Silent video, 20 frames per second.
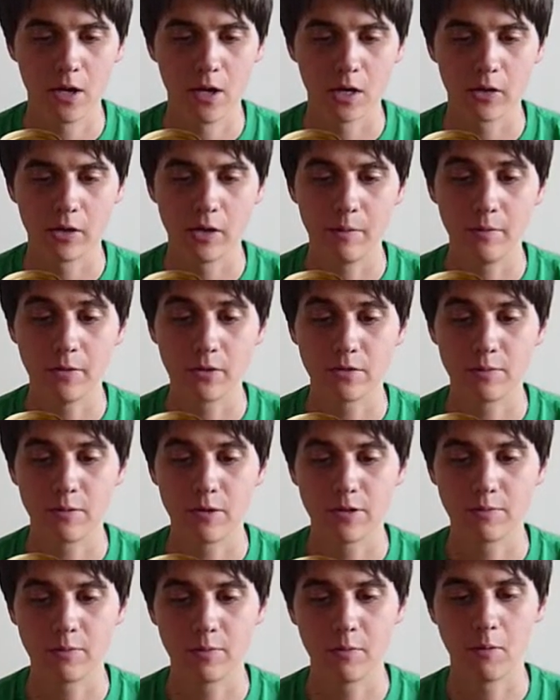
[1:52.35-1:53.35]
Creemore
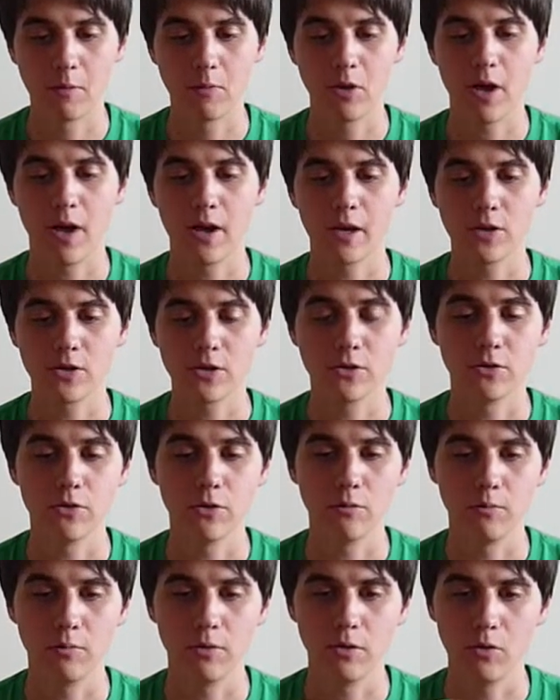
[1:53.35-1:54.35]
Springs Premium Lager should
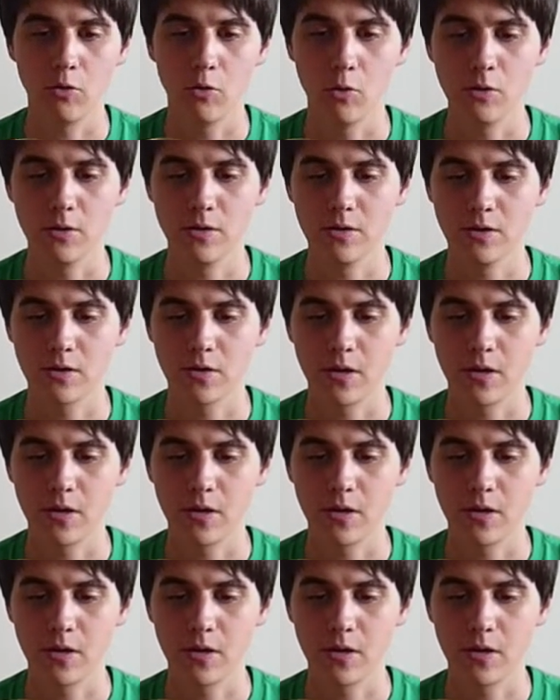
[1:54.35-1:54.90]
be always